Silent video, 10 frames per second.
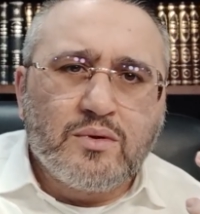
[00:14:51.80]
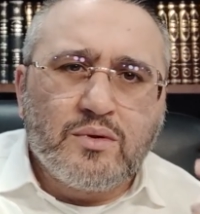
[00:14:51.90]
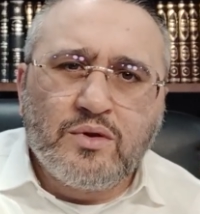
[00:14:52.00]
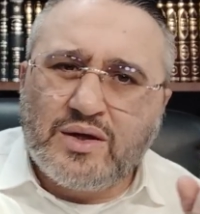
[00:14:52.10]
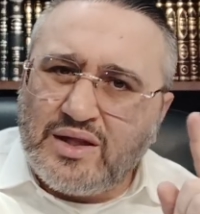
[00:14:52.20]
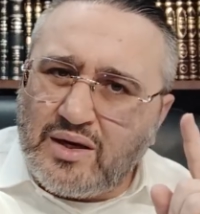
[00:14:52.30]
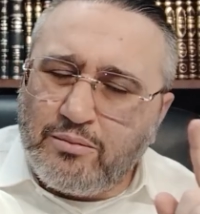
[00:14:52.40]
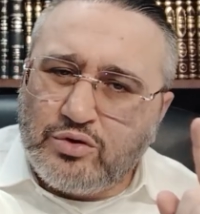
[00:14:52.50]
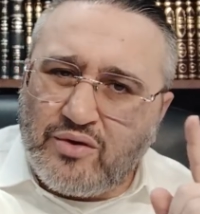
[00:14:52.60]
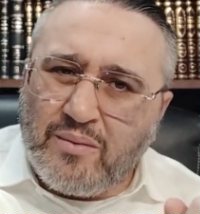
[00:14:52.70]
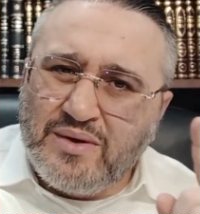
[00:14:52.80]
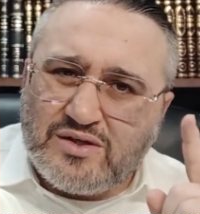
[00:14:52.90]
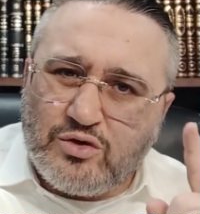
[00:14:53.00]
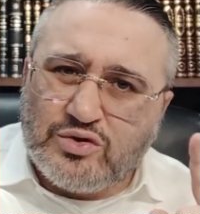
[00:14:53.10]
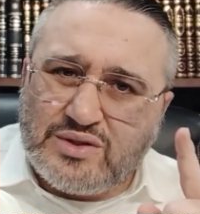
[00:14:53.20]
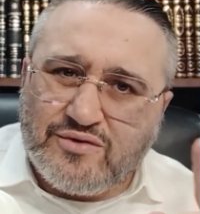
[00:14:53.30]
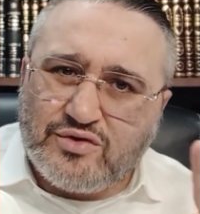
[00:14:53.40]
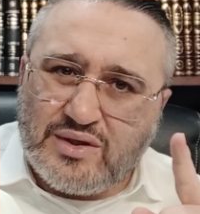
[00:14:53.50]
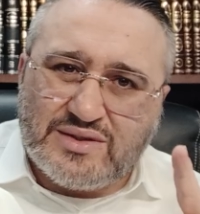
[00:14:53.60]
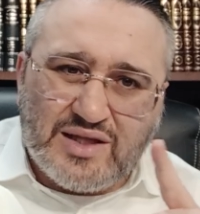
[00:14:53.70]
Look at that, Rabbi Yitzchak
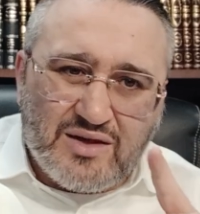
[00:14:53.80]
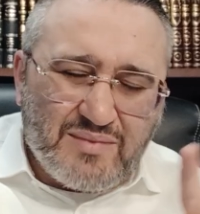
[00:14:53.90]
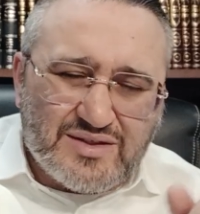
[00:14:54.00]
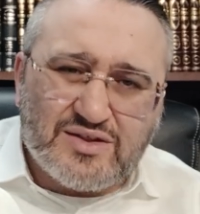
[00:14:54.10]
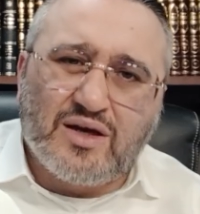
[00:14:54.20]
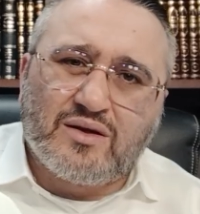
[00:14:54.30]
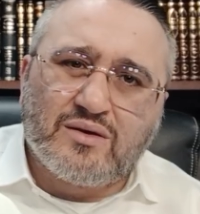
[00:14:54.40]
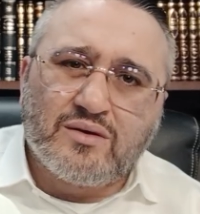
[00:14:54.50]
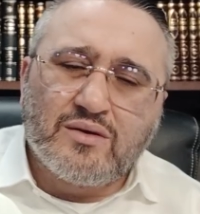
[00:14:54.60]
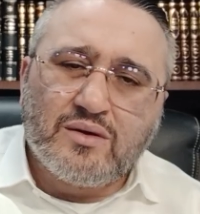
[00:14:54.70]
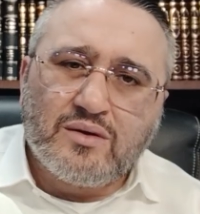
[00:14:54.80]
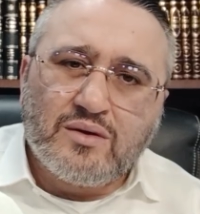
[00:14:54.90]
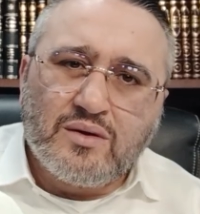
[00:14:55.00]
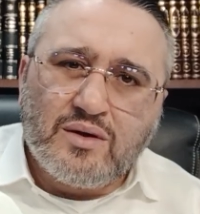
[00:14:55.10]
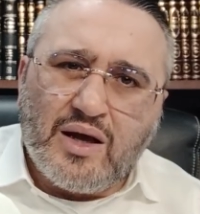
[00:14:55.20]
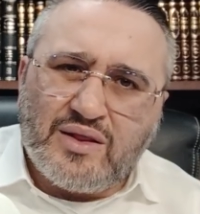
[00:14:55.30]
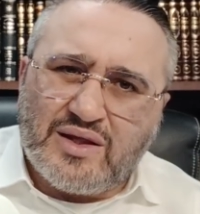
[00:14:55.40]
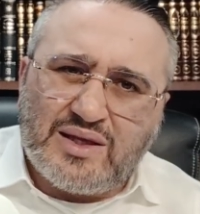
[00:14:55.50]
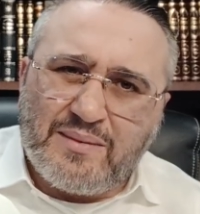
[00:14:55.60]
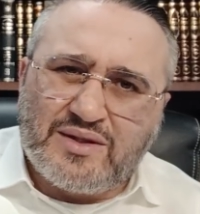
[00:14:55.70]
Yosef is telling my son, at
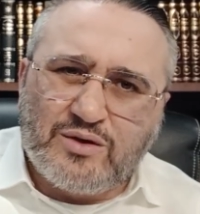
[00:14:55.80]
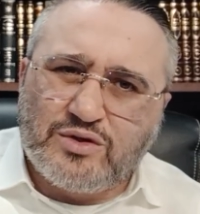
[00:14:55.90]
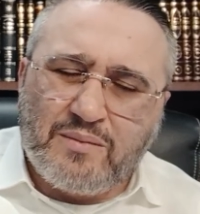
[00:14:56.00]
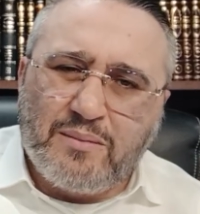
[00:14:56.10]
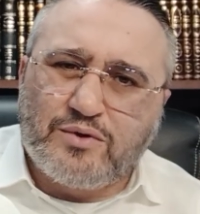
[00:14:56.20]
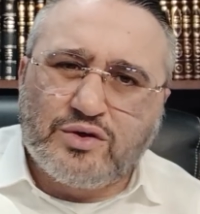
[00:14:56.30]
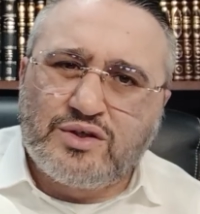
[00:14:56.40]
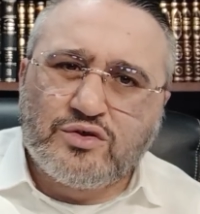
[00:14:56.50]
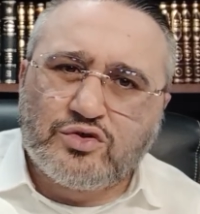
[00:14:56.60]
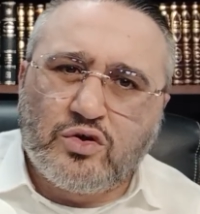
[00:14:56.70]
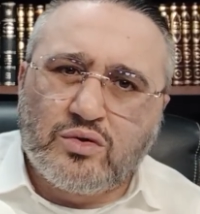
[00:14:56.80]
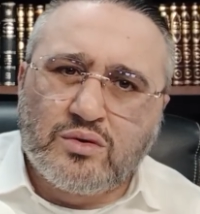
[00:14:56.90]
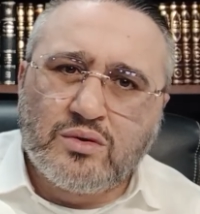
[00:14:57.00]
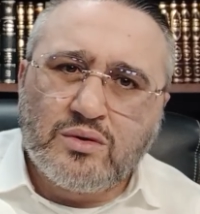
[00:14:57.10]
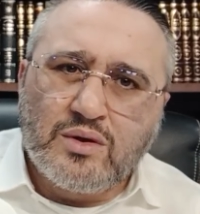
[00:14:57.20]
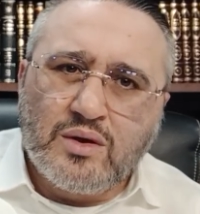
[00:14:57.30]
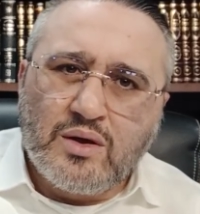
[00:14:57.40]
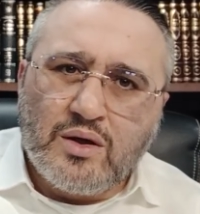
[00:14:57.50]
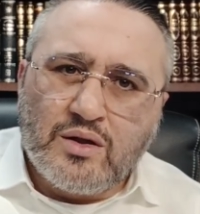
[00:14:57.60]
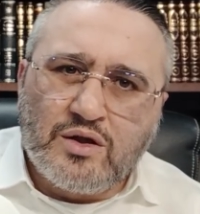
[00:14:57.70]
that time I think he was like maybe 13 years old,
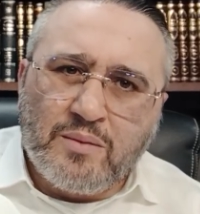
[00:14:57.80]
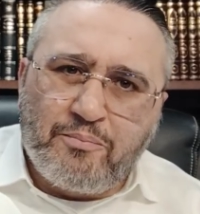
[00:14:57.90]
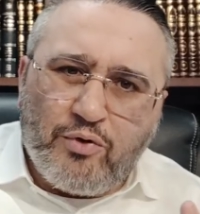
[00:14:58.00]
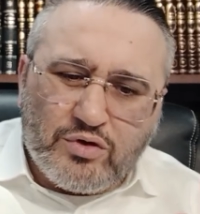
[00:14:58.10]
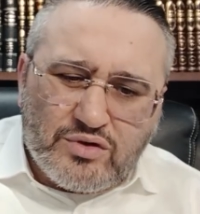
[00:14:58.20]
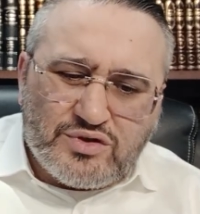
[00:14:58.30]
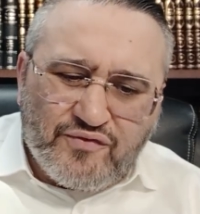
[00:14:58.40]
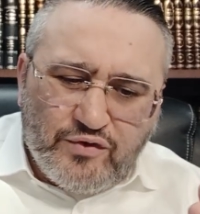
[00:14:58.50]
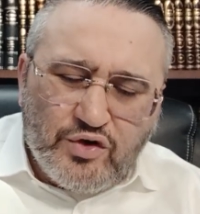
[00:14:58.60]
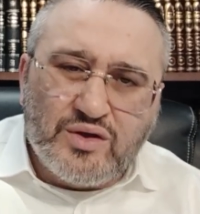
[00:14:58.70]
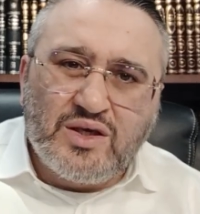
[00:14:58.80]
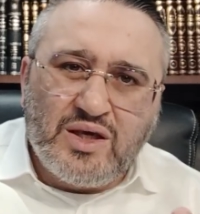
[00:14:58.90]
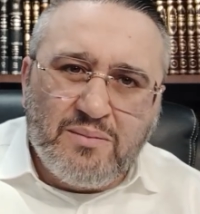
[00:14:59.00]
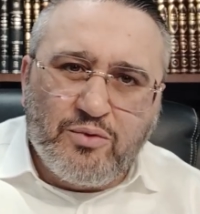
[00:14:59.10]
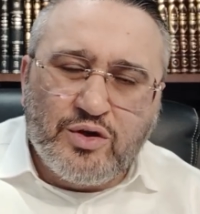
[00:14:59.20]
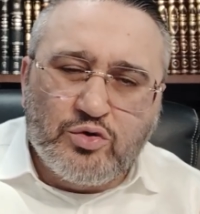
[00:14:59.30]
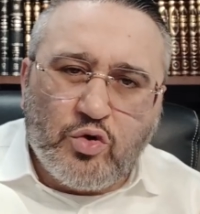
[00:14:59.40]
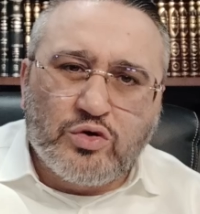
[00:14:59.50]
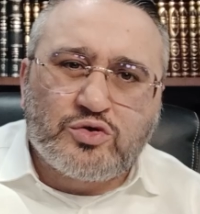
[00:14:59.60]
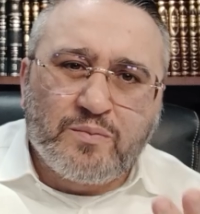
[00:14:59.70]
the importance of learning Hebrew in
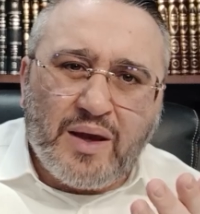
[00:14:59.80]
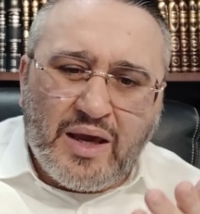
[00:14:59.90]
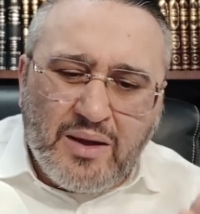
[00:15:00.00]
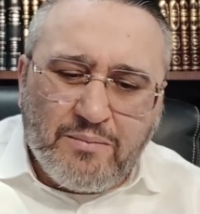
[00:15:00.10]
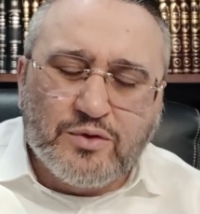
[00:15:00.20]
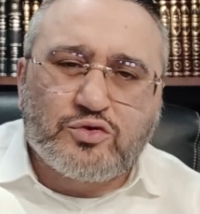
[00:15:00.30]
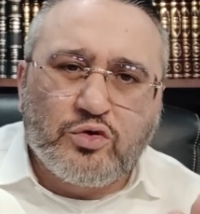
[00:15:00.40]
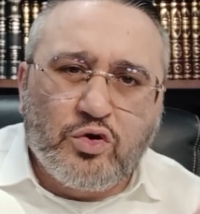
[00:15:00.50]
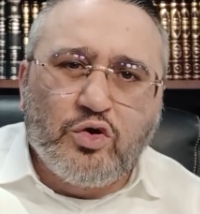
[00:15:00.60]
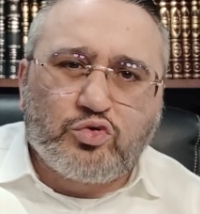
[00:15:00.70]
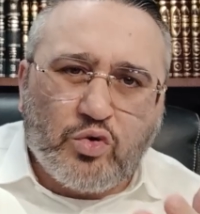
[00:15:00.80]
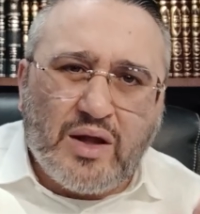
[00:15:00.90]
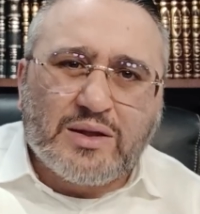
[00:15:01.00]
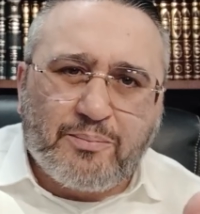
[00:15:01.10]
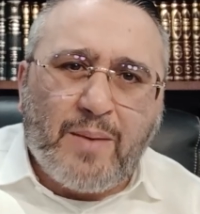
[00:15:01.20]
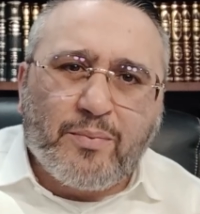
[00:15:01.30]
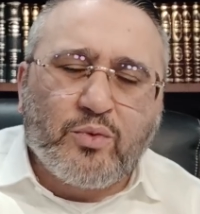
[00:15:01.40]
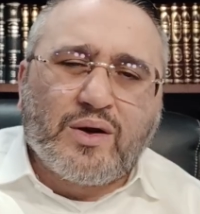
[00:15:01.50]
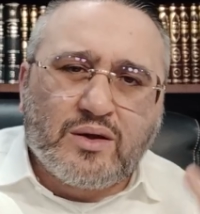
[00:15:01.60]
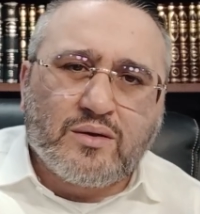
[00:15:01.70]
order to be able to learn Torah the proper
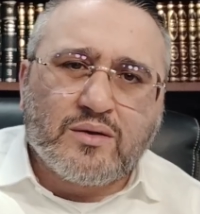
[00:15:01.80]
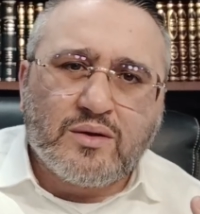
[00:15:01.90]
way.